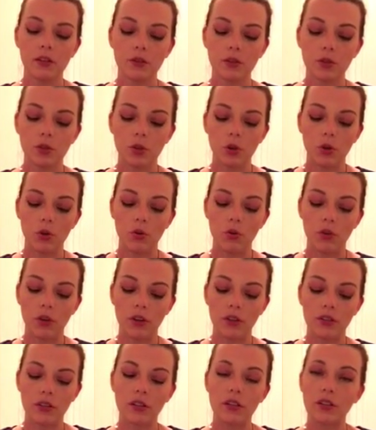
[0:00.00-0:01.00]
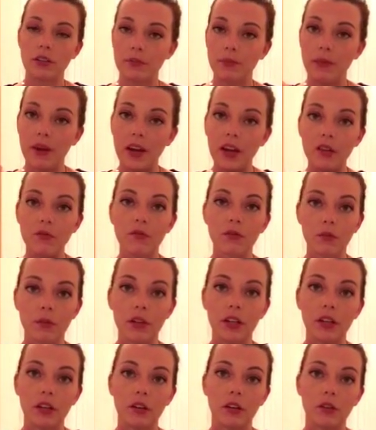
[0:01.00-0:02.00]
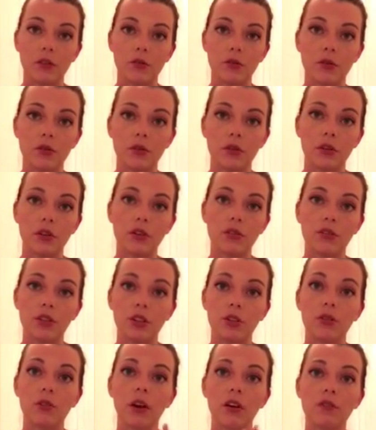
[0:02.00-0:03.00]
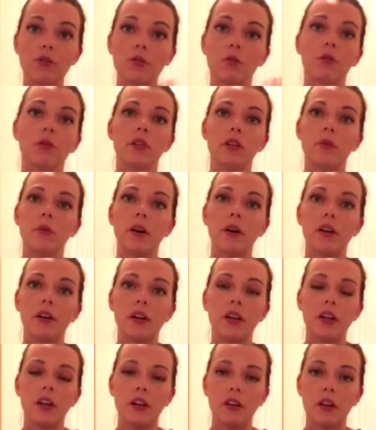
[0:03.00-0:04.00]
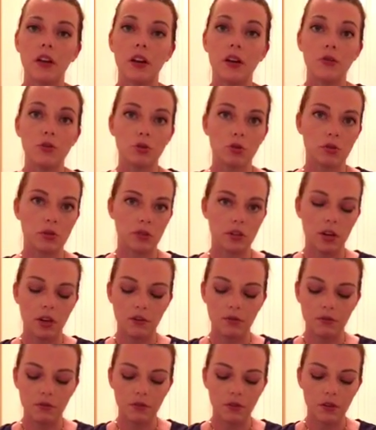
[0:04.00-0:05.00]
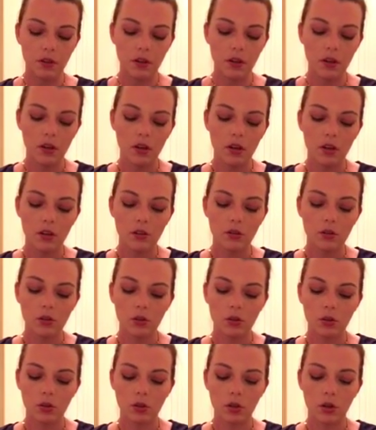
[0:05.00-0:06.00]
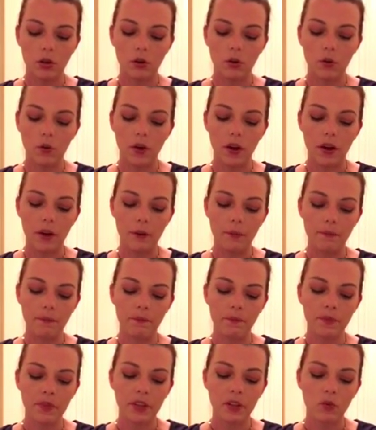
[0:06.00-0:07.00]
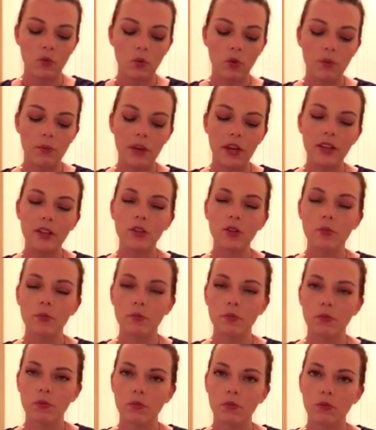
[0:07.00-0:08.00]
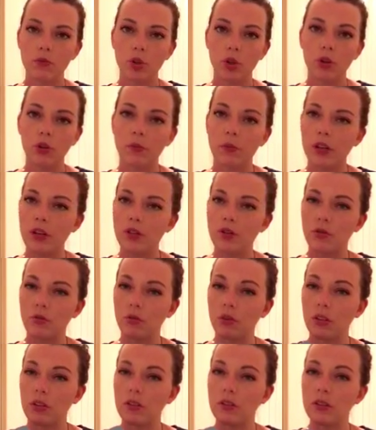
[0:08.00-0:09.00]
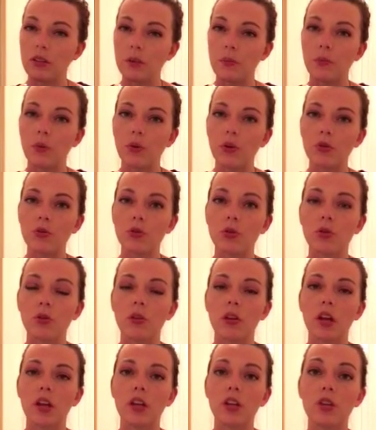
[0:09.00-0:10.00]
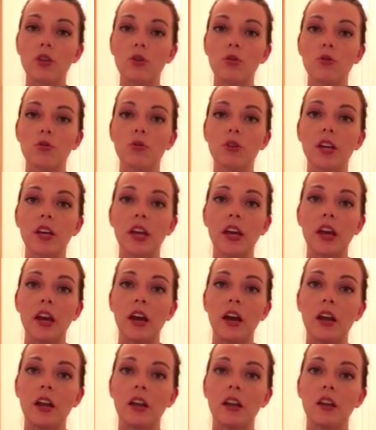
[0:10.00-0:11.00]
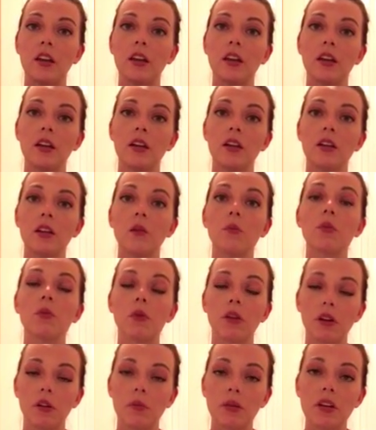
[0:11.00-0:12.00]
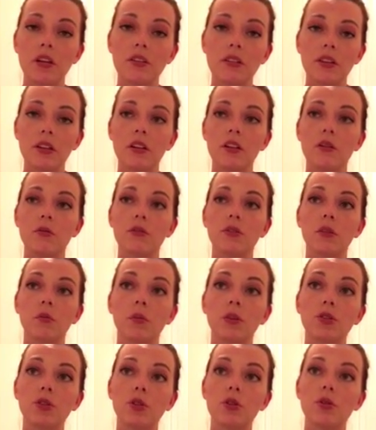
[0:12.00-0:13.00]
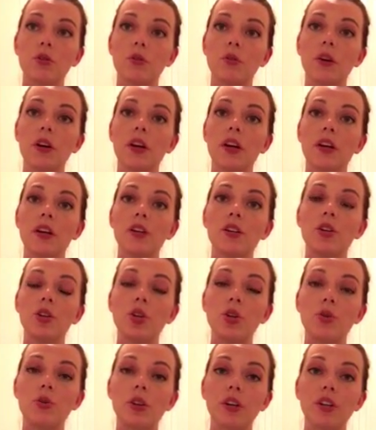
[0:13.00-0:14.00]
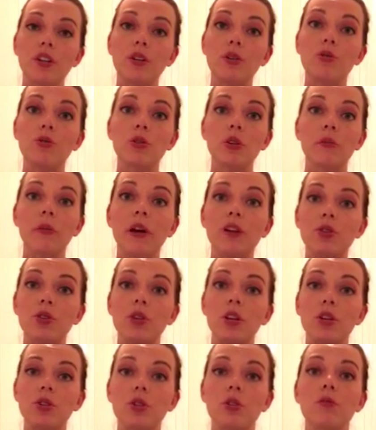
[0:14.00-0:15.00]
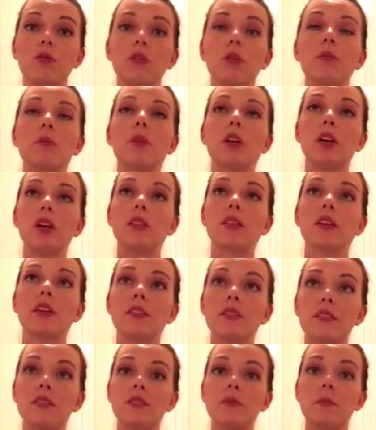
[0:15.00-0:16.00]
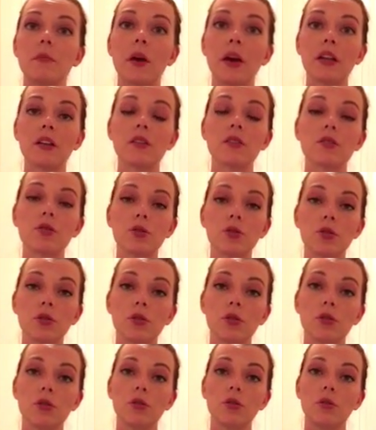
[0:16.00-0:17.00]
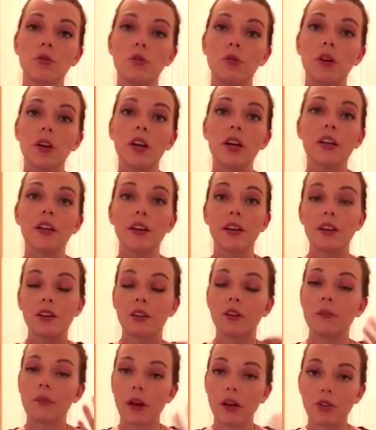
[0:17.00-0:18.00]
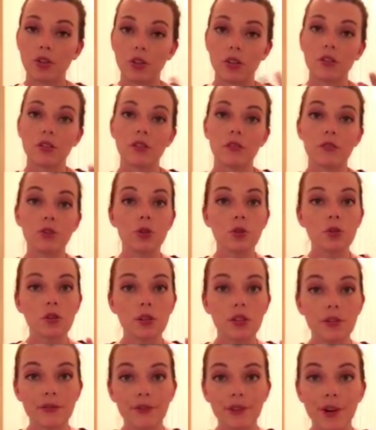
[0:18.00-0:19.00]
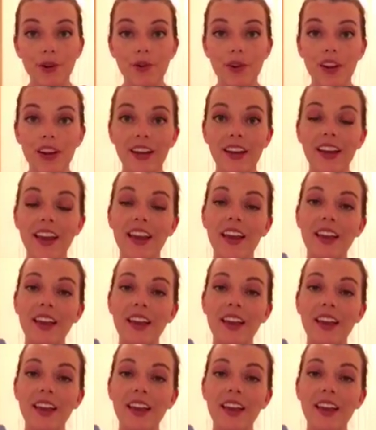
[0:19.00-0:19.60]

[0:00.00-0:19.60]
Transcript: So it's made for beginners, so you don't have to worry about any extra stuff. So we made the journal pages really simple so that you can, number one, it'll be easy to use. Number two, you can use your imagination for a million things. It's meant to get your imaginative juices flowing.